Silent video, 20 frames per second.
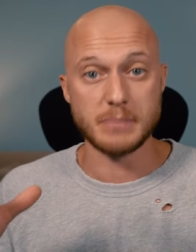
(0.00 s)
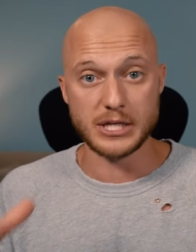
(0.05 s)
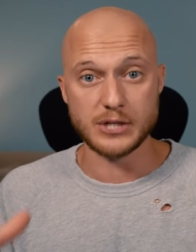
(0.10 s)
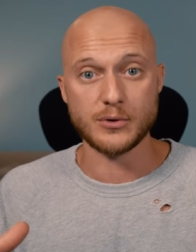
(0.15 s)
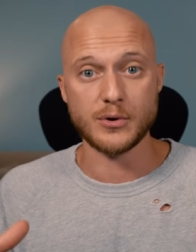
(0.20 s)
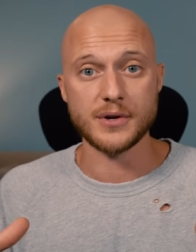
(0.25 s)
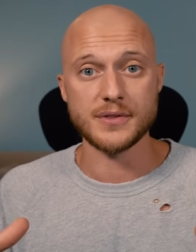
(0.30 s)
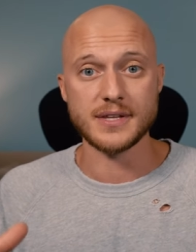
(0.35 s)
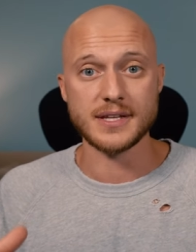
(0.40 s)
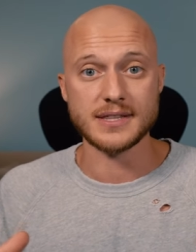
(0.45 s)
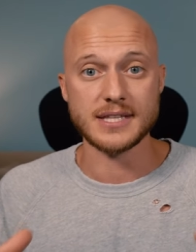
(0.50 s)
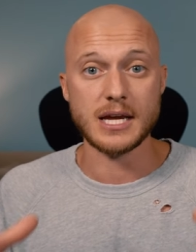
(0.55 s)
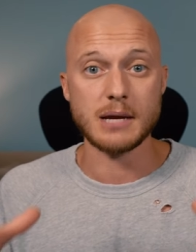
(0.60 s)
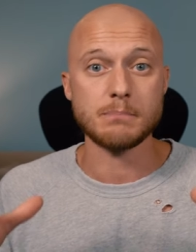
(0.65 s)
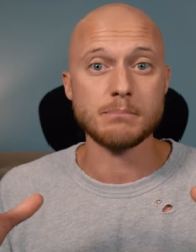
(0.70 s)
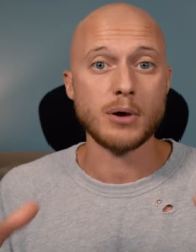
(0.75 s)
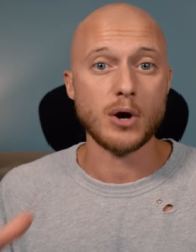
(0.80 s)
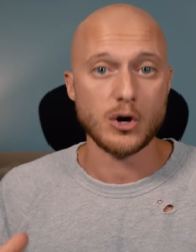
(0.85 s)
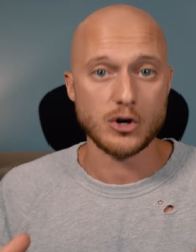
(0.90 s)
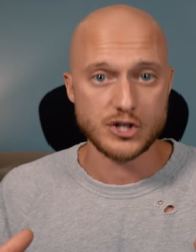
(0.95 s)
Bitcoin that they
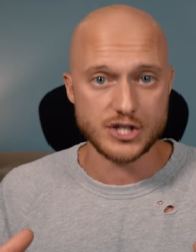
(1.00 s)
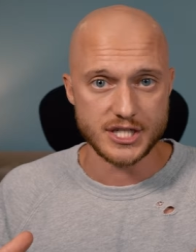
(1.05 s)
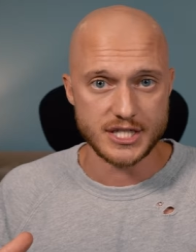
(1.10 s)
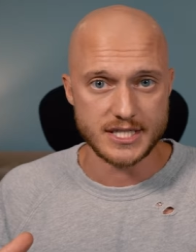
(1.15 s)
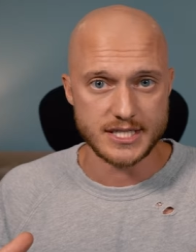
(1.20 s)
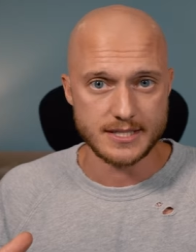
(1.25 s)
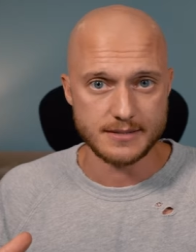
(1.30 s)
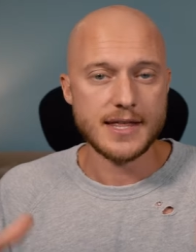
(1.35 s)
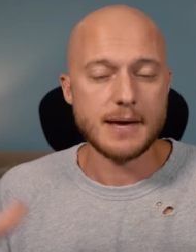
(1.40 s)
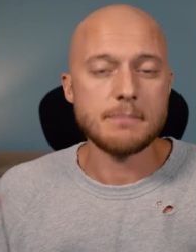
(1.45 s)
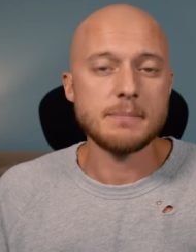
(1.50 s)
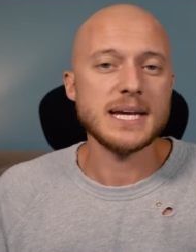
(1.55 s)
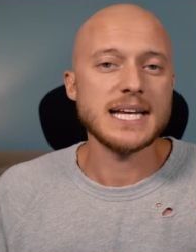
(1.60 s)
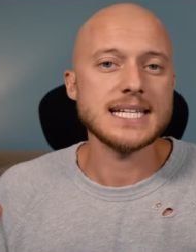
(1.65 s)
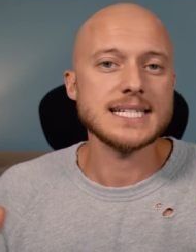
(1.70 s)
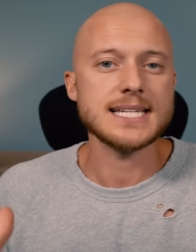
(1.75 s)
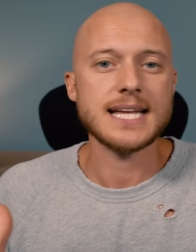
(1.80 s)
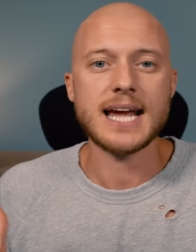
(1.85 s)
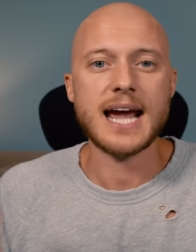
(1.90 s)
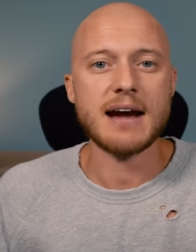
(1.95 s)
purchased. That
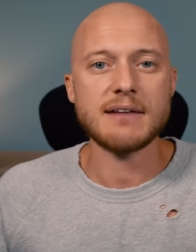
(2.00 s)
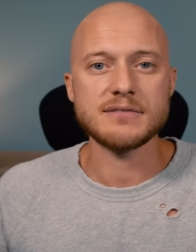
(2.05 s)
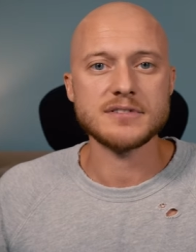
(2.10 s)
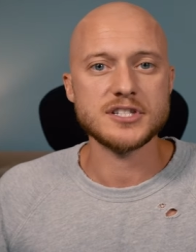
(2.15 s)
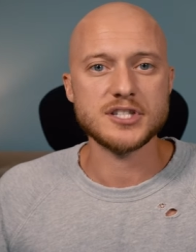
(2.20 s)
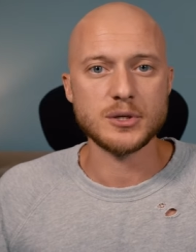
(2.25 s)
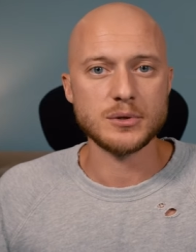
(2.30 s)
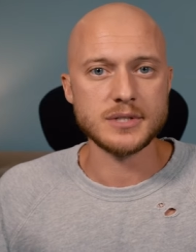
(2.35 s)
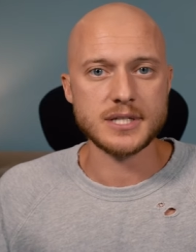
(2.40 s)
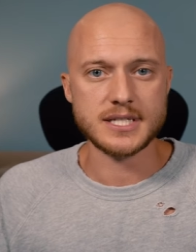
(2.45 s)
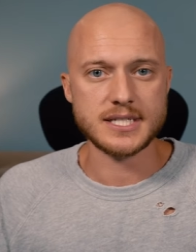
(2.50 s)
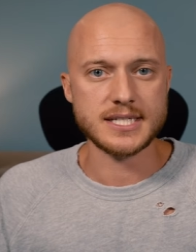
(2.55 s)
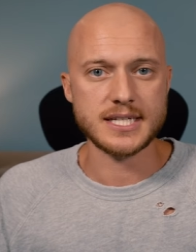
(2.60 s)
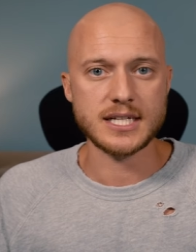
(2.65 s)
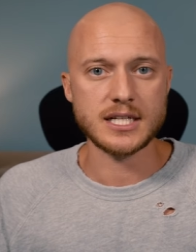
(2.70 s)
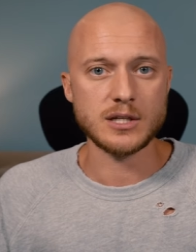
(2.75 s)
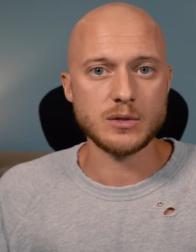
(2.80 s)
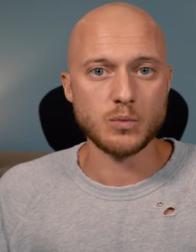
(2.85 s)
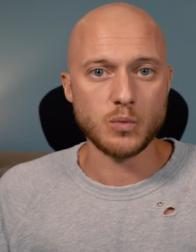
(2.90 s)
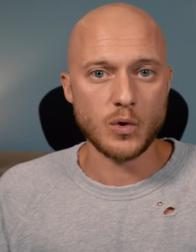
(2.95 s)
means they haven't sold a
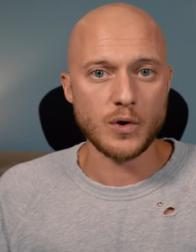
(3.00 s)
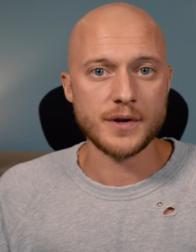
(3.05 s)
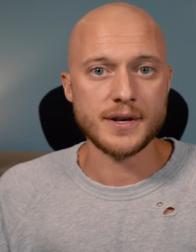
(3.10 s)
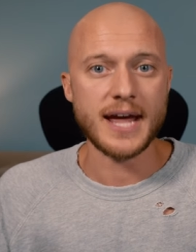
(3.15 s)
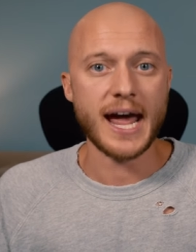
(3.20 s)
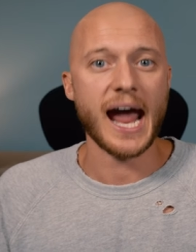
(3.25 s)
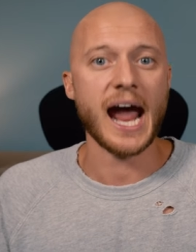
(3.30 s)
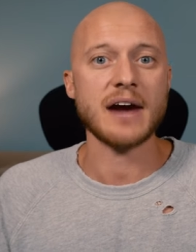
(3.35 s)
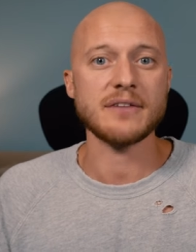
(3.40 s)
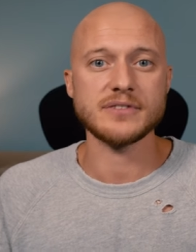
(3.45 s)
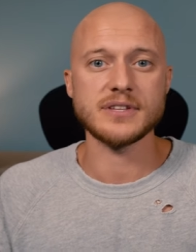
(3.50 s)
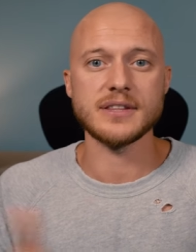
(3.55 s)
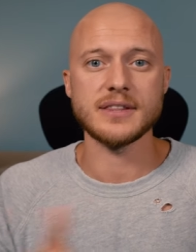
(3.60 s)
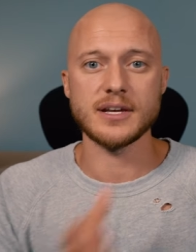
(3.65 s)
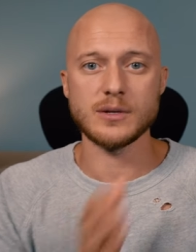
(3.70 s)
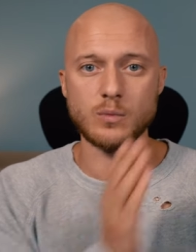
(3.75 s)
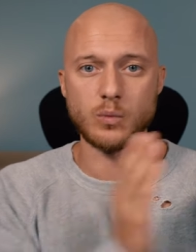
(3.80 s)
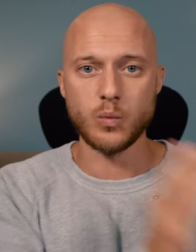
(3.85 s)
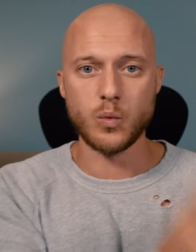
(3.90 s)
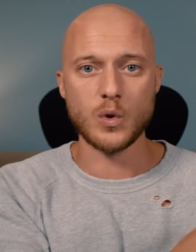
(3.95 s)
single one after
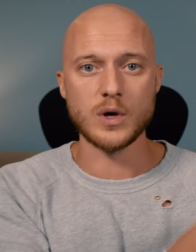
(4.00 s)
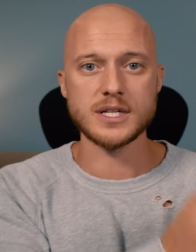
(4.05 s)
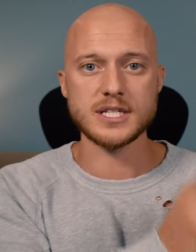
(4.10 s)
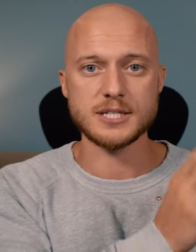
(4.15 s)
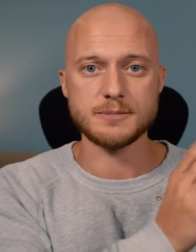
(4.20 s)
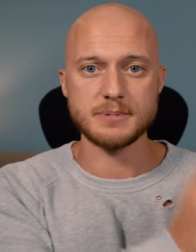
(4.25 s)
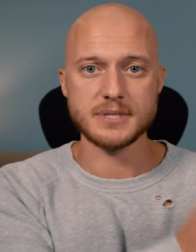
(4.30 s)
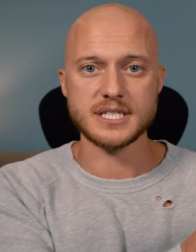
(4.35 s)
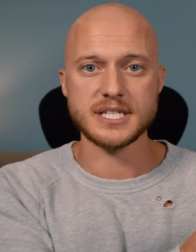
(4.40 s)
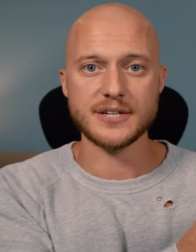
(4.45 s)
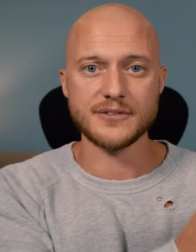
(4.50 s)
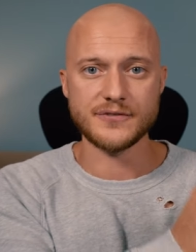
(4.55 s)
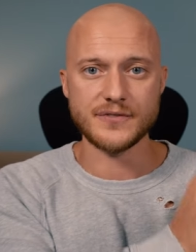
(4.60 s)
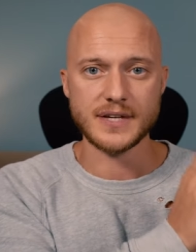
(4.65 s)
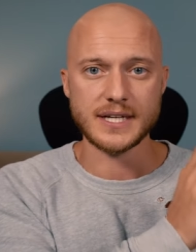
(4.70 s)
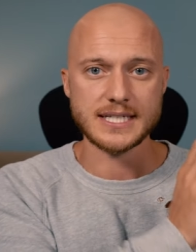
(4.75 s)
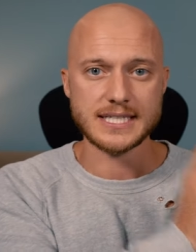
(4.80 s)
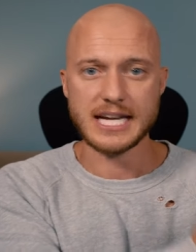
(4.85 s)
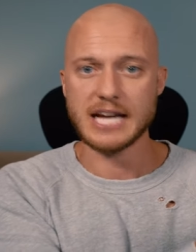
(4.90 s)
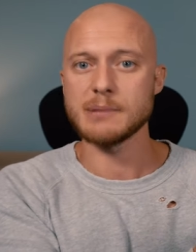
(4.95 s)
that one
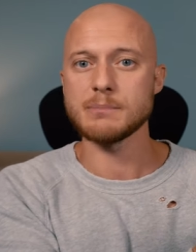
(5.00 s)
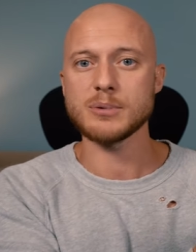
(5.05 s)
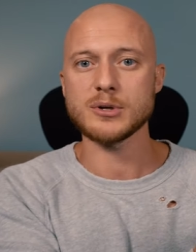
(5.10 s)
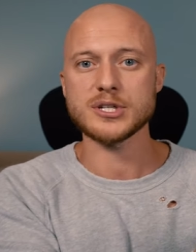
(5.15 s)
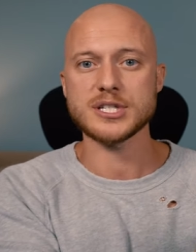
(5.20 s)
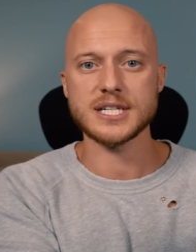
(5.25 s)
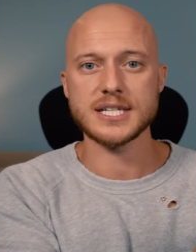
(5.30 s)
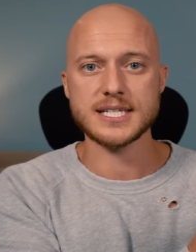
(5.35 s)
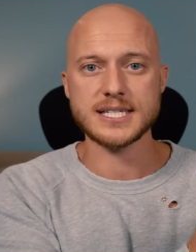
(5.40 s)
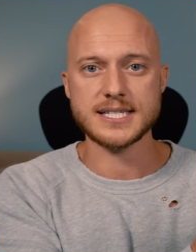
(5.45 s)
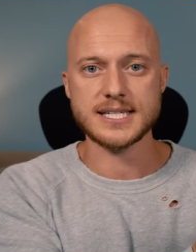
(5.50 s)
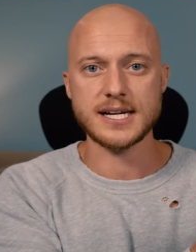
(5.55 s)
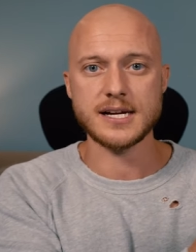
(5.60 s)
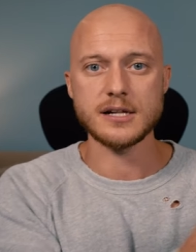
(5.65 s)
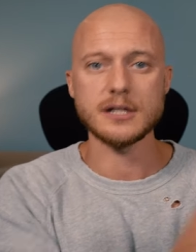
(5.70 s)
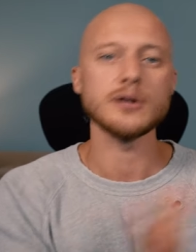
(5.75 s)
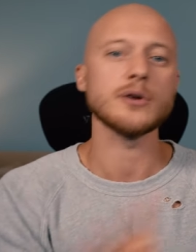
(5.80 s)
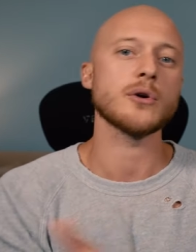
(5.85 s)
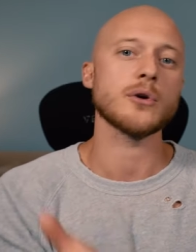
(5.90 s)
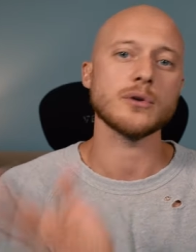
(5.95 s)
specific 10%
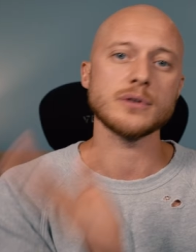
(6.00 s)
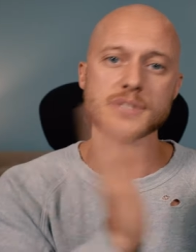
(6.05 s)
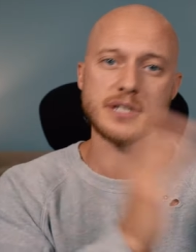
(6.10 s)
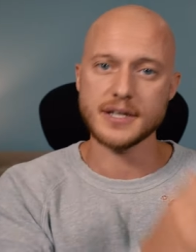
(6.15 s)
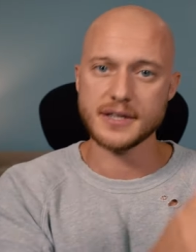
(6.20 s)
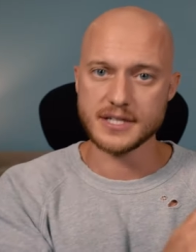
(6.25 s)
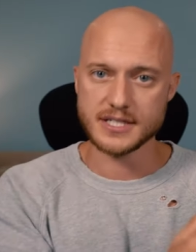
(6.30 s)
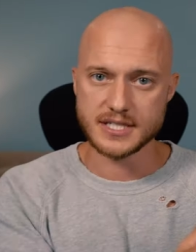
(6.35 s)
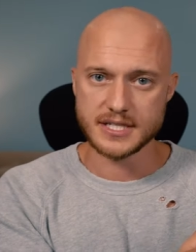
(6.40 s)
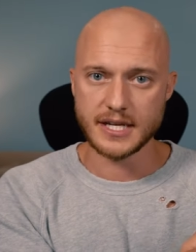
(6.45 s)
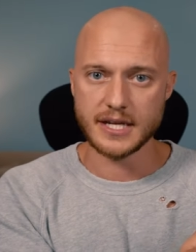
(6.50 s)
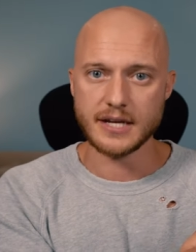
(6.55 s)
sell earlier this